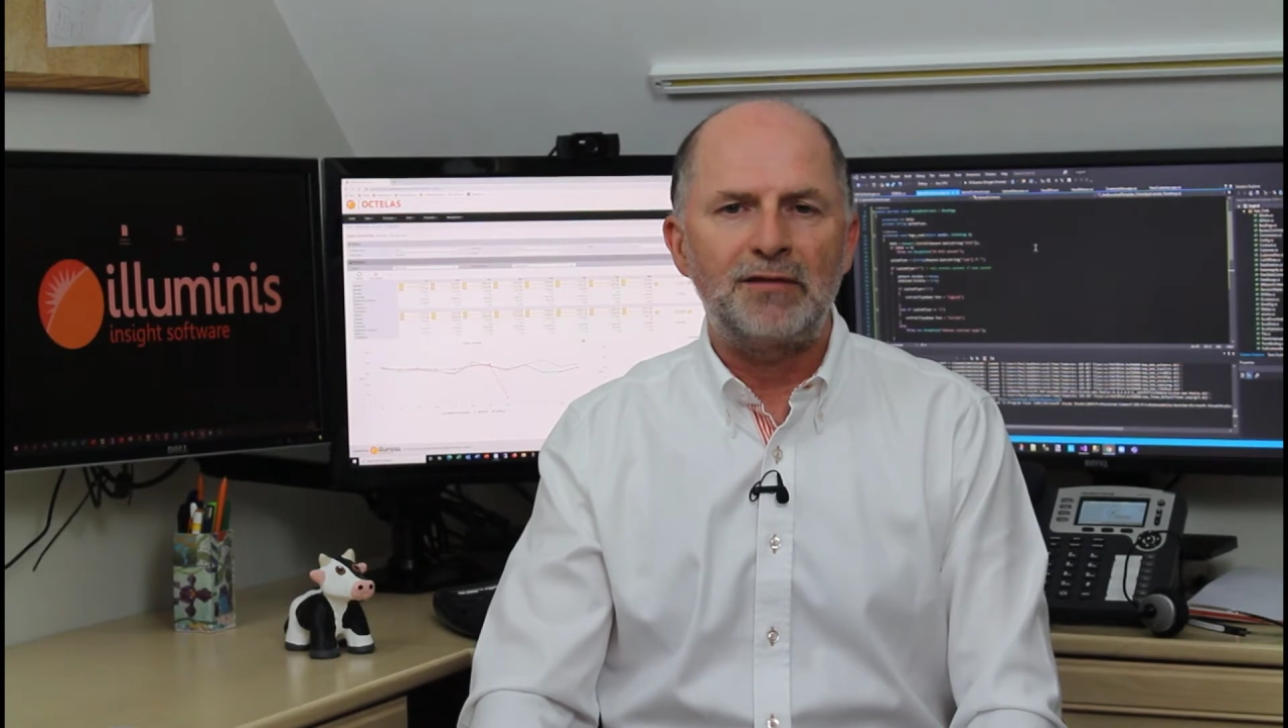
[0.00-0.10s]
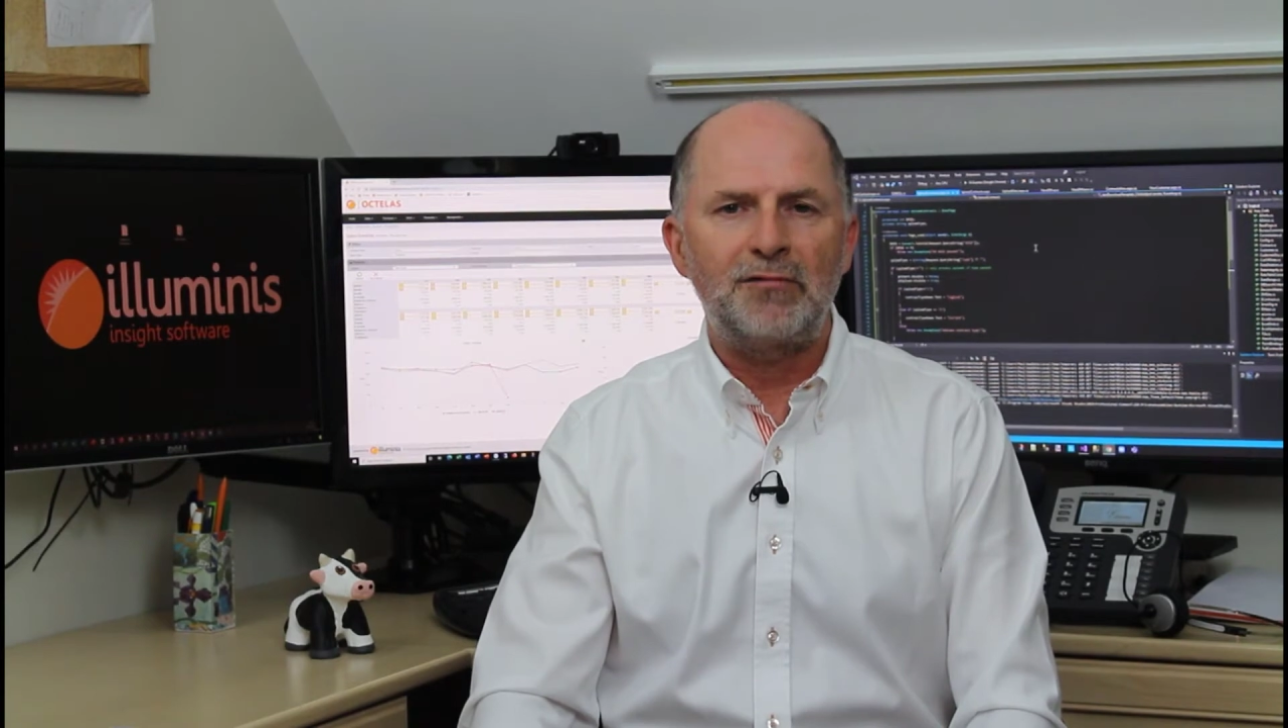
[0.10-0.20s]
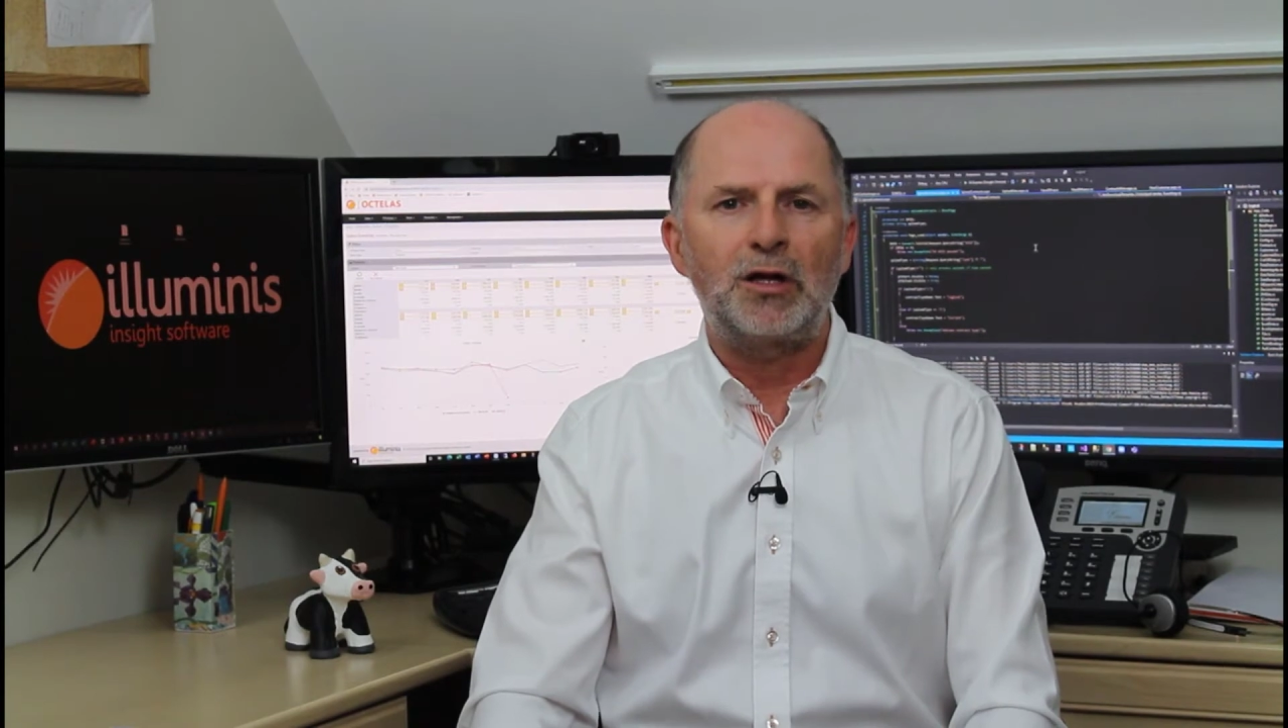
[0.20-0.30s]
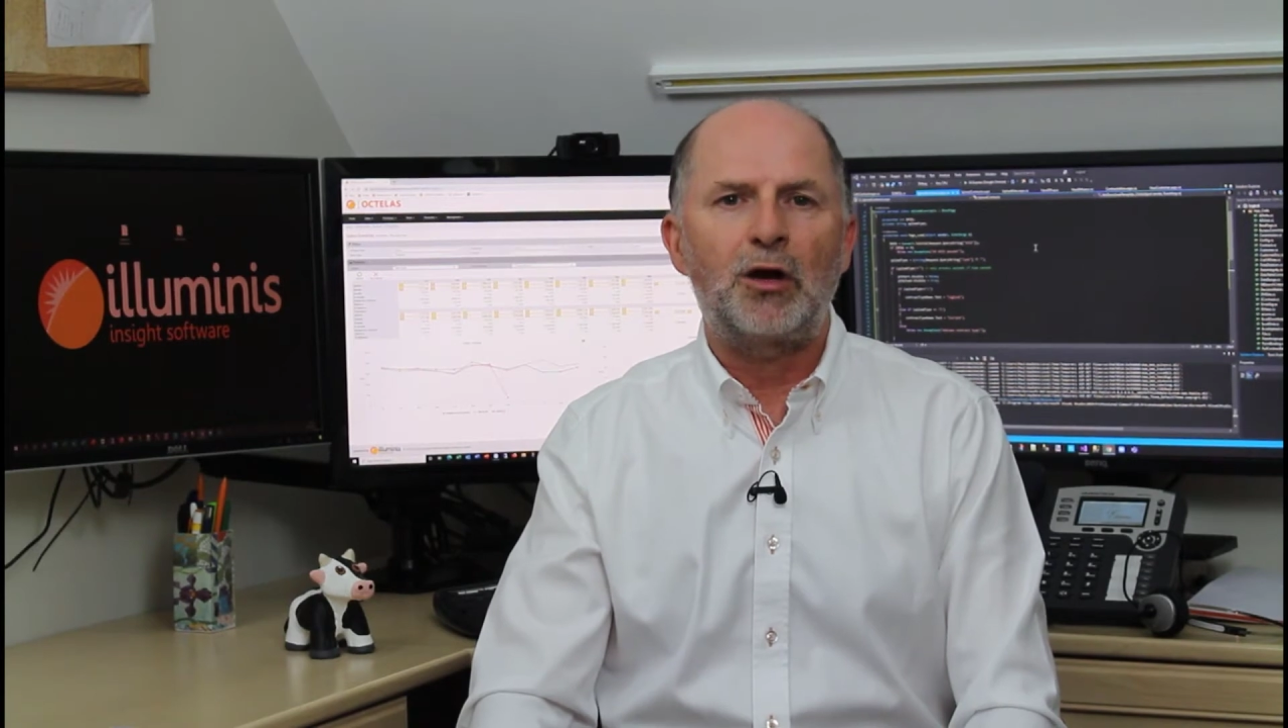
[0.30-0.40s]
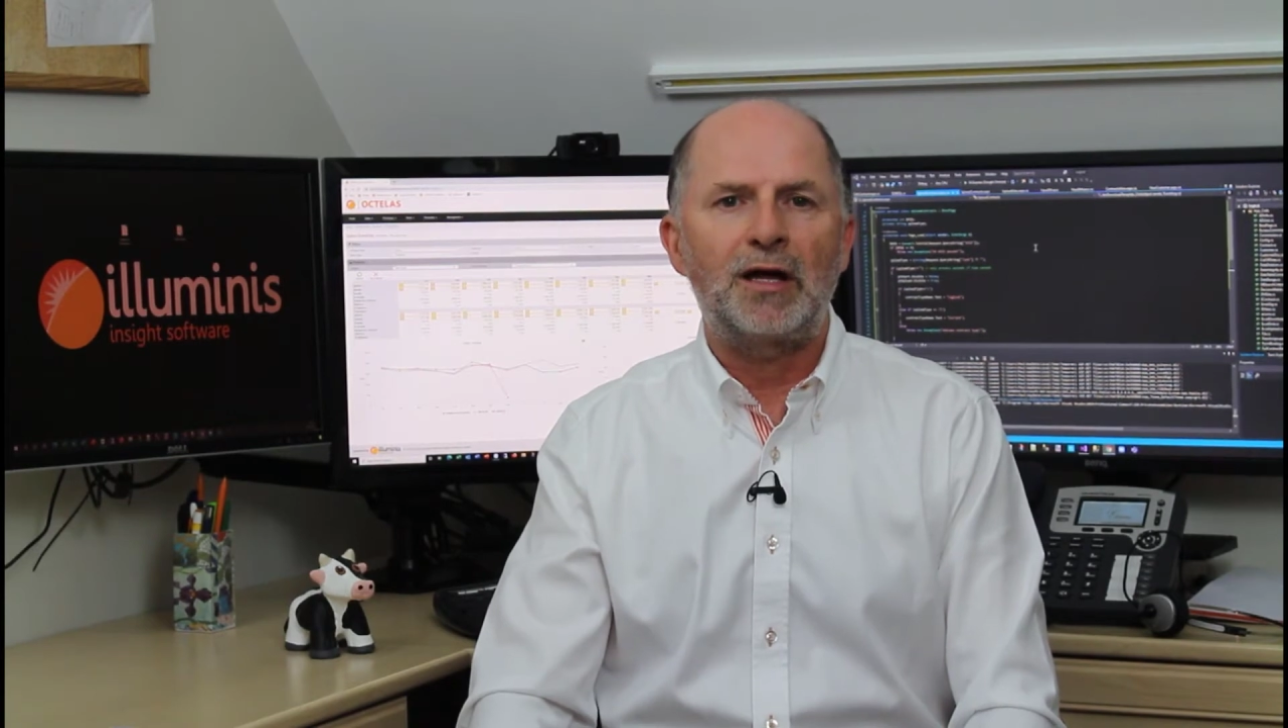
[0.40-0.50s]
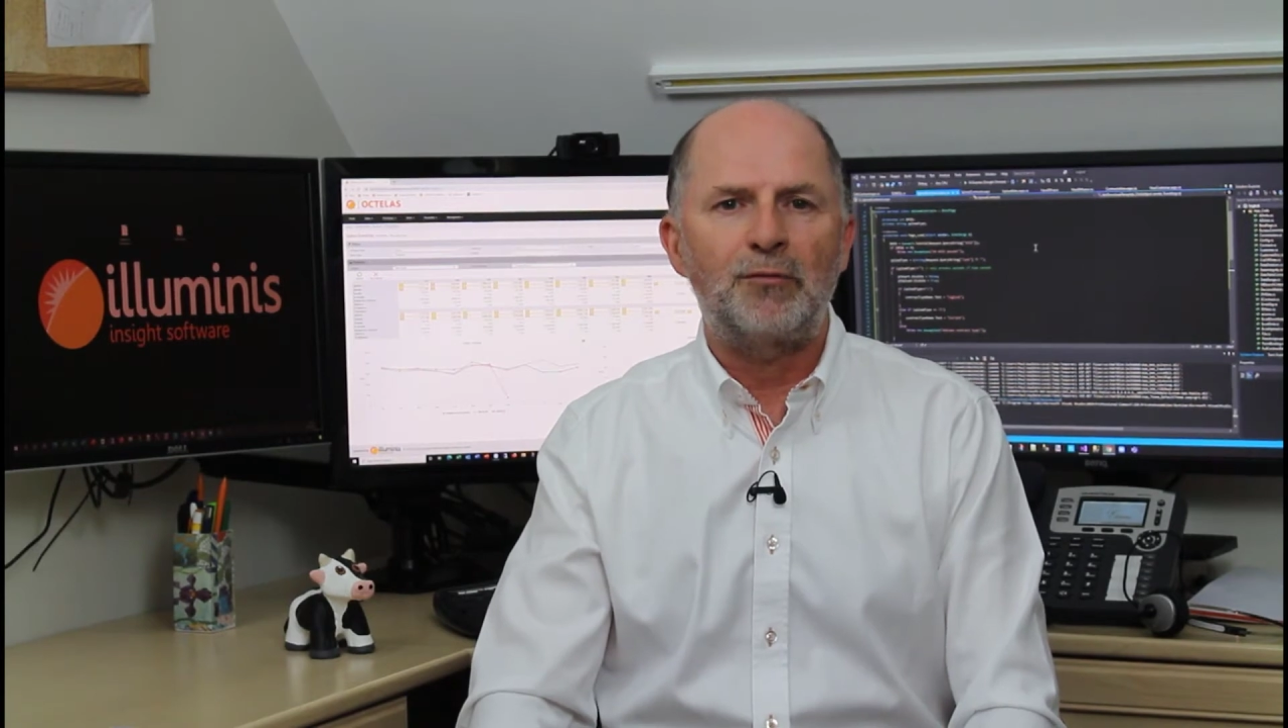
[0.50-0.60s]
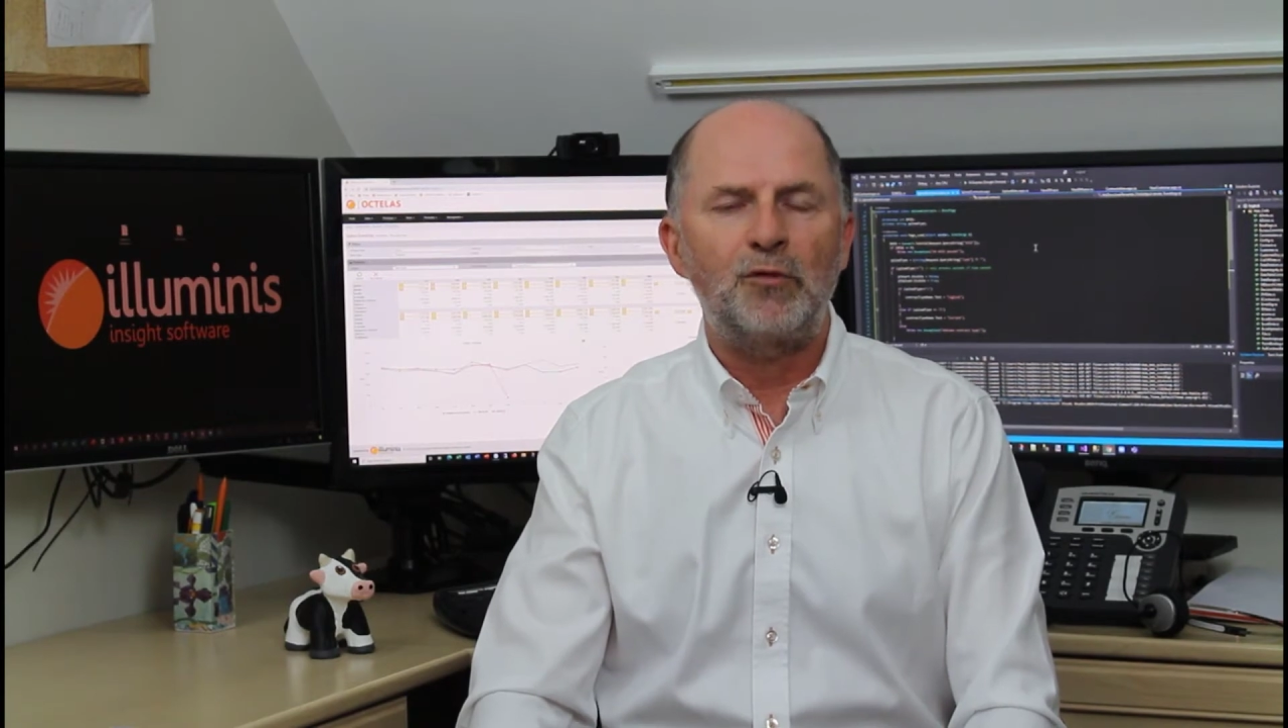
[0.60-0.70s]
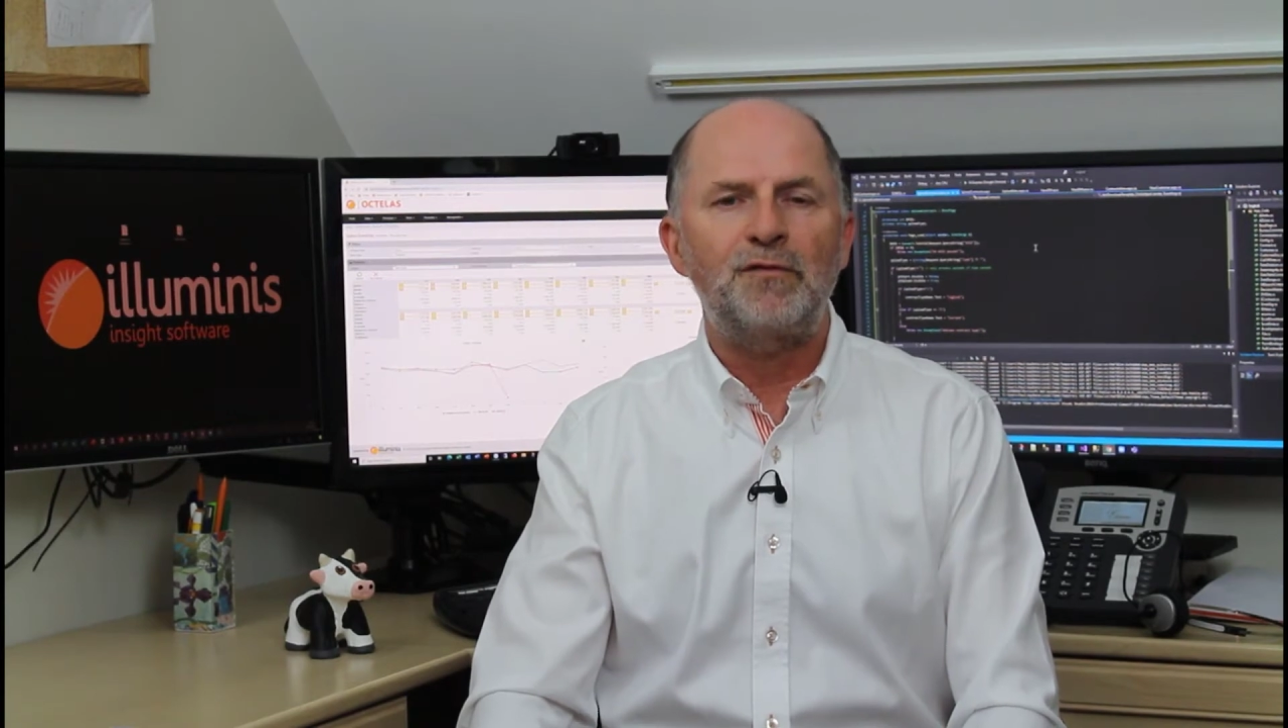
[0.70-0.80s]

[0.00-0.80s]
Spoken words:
reliable